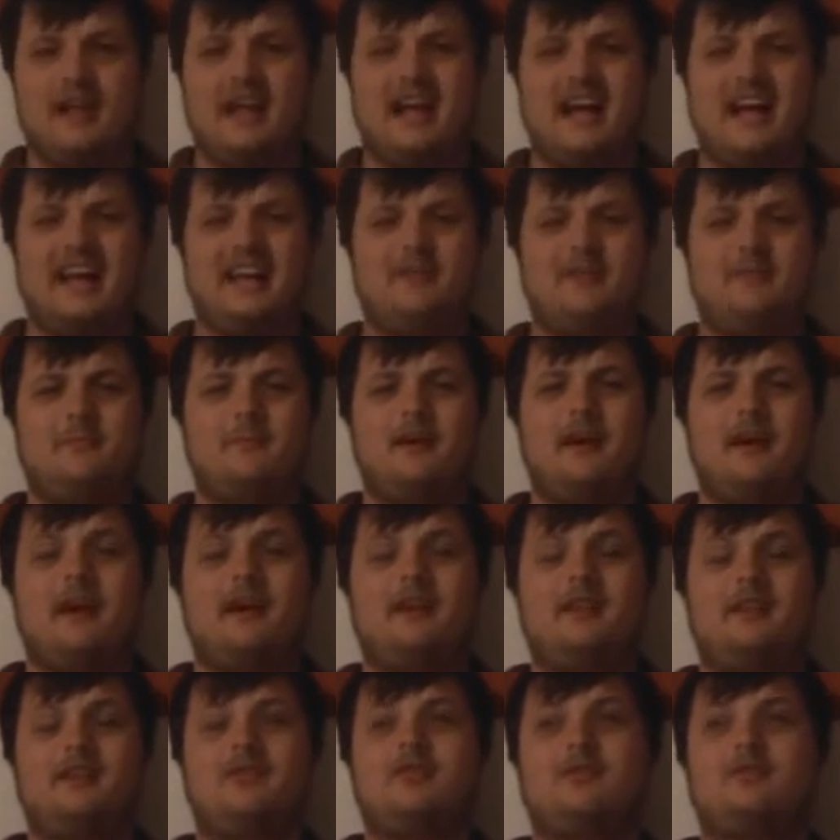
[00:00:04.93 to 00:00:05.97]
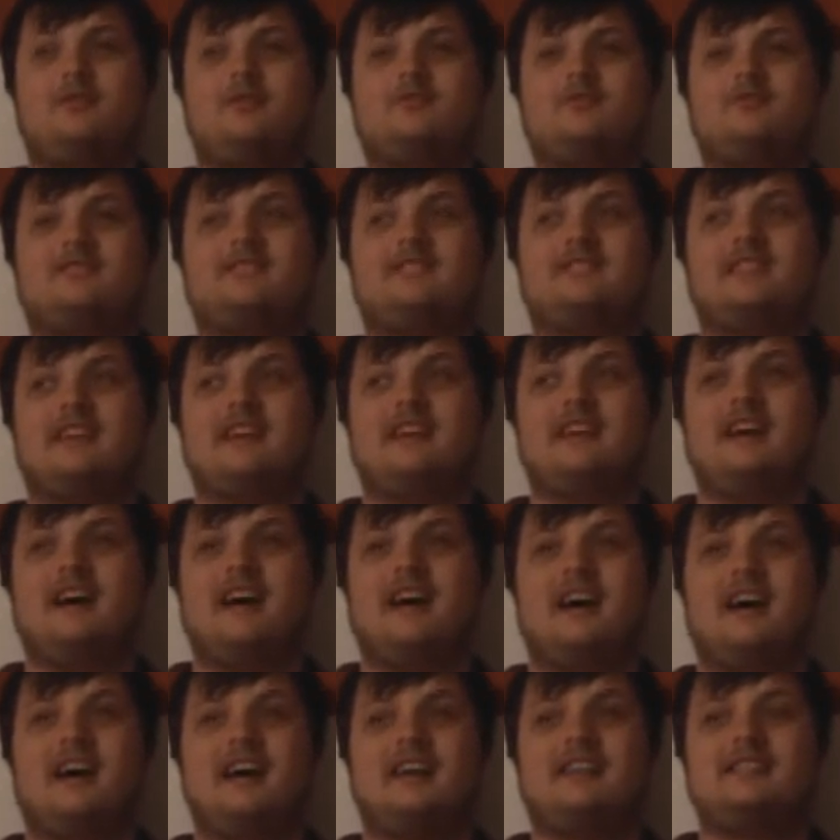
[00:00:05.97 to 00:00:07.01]
and when using
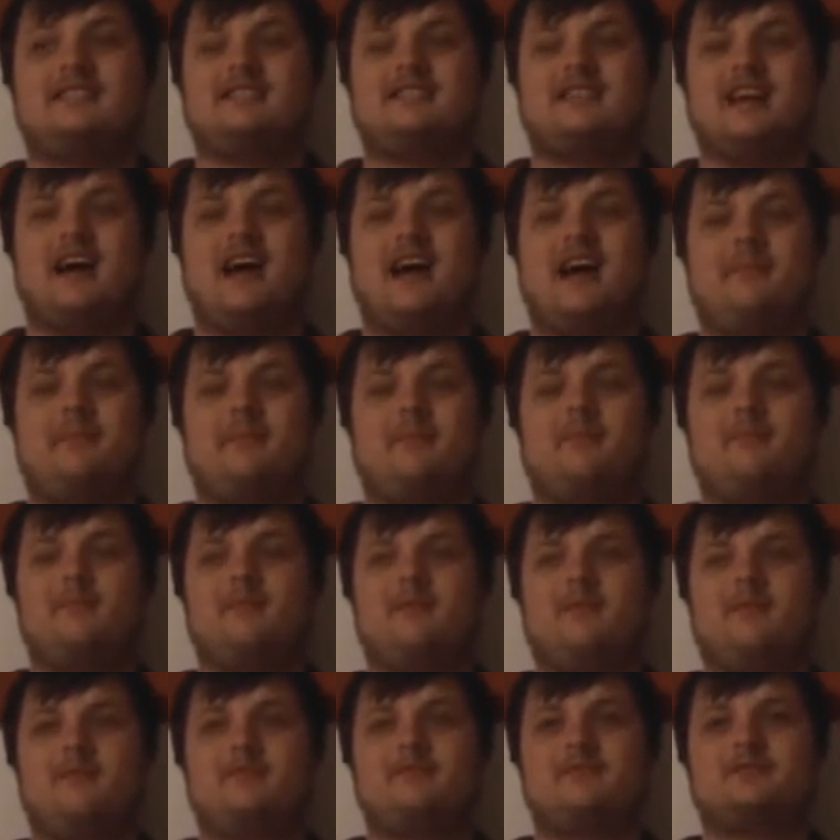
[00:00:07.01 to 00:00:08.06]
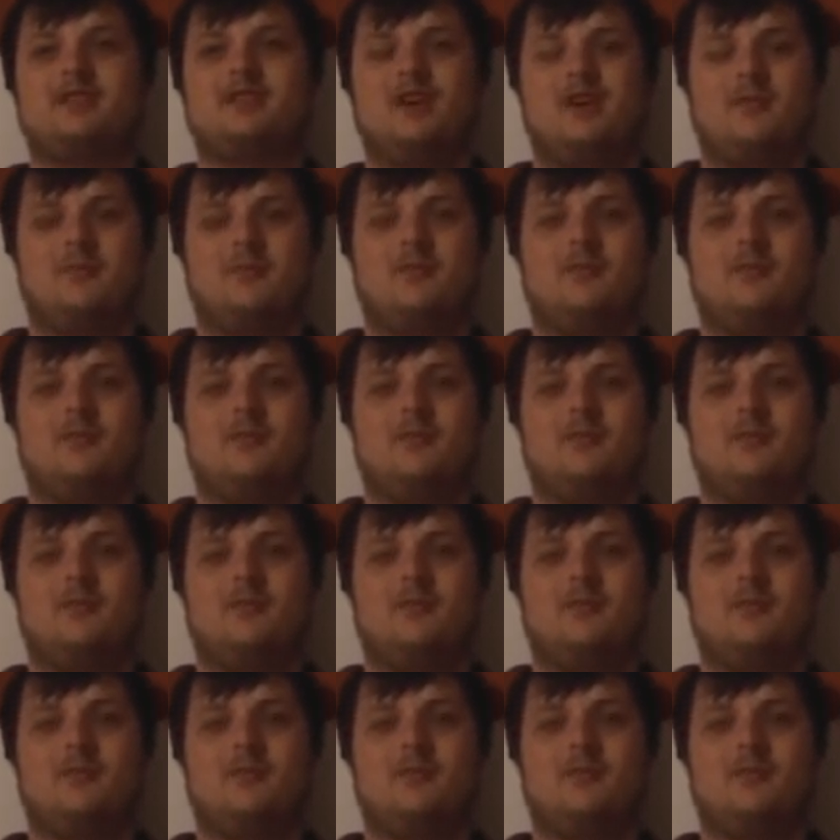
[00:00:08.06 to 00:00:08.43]
ice type moves,